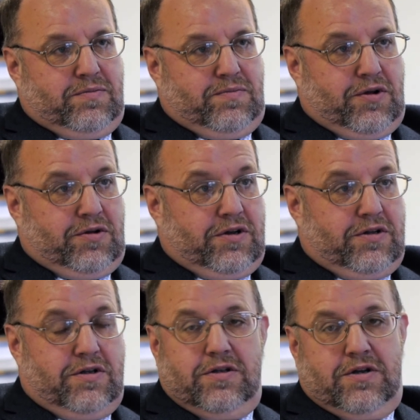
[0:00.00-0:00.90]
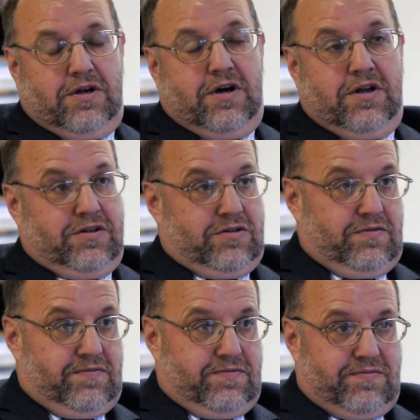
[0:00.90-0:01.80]
product, regardless
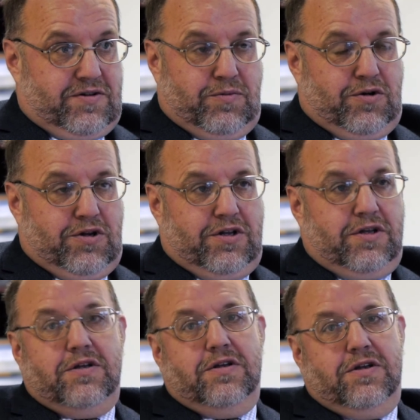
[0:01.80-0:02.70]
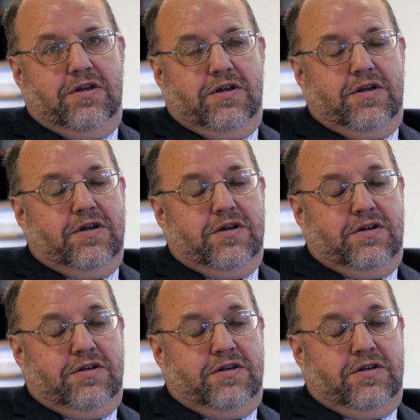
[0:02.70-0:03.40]
of commodity, with